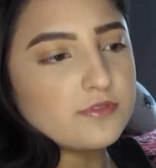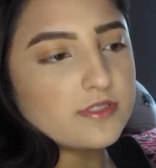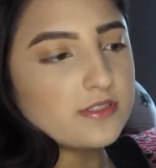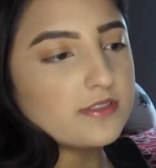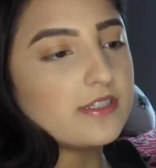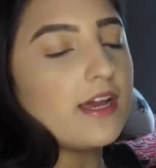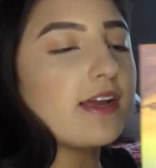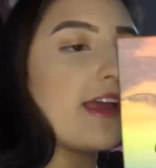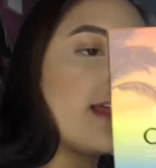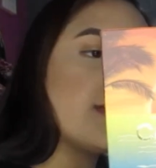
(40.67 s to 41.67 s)
what it is. Yeah,
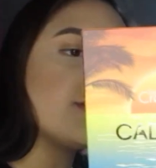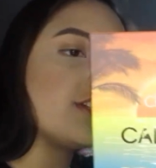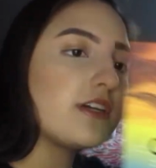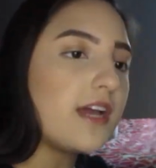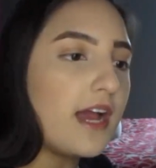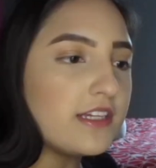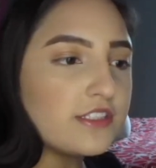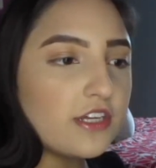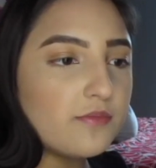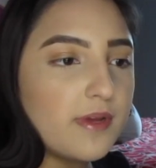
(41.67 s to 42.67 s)
Cali Chick
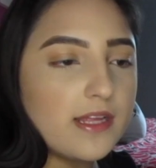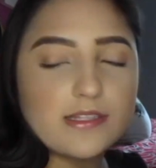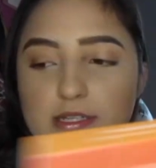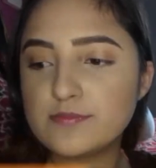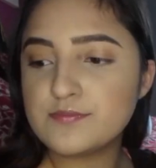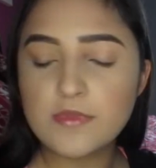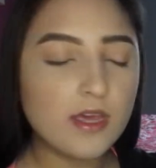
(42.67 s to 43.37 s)
eyeshadow palette.